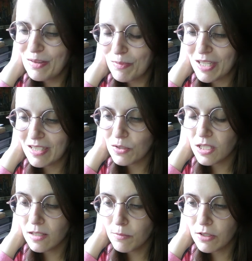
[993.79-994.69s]
But yes, I
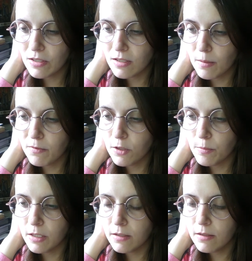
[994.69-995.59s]
think I'm gonna stop
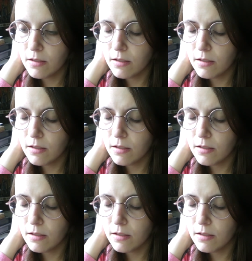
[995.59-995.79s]
filming.